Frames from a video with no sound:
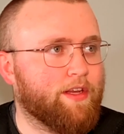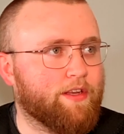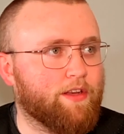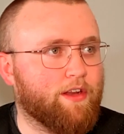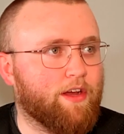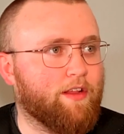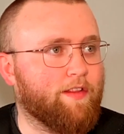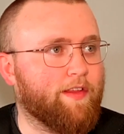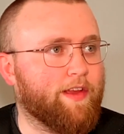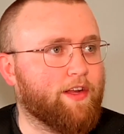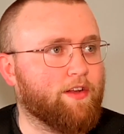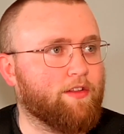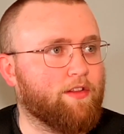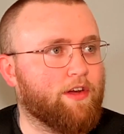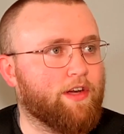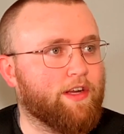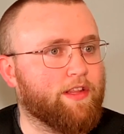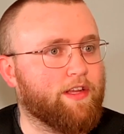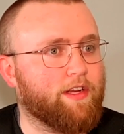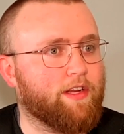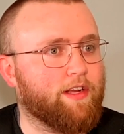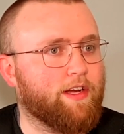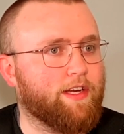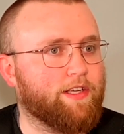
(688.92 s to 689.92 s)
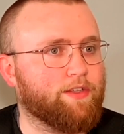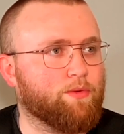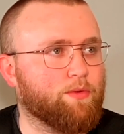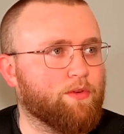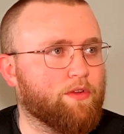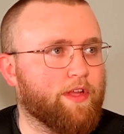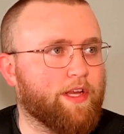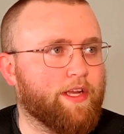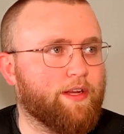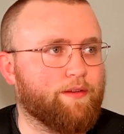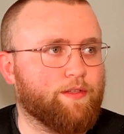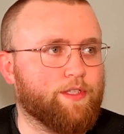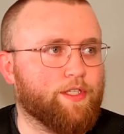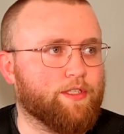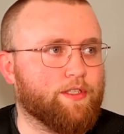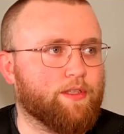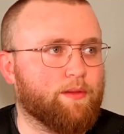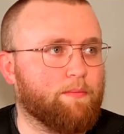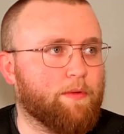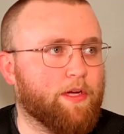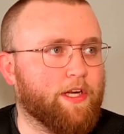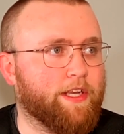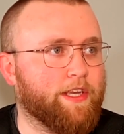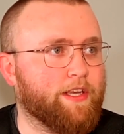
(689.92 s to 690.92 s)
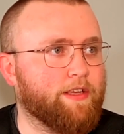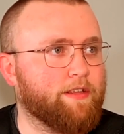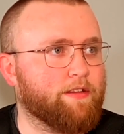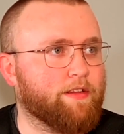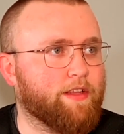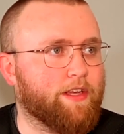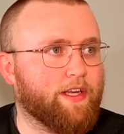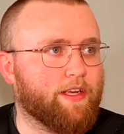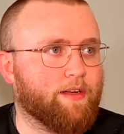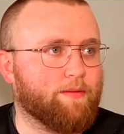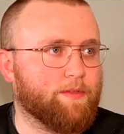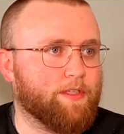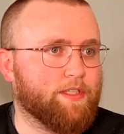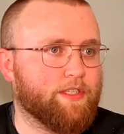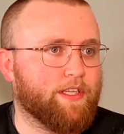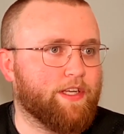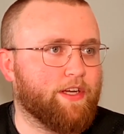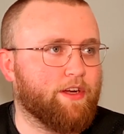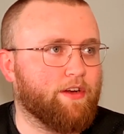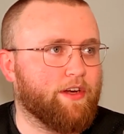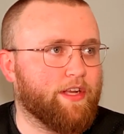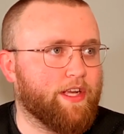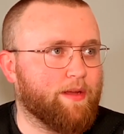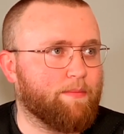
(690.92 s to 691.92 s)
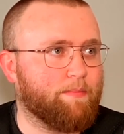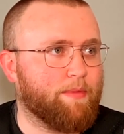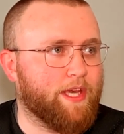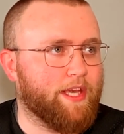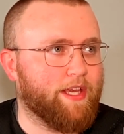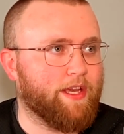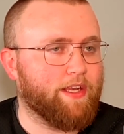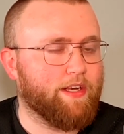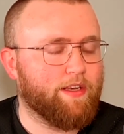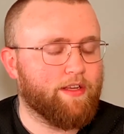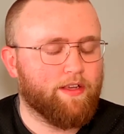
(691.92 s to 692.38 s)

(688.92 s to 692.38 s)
Not like a lot of the guys who are like just the money. Like, I'm just here to get paid.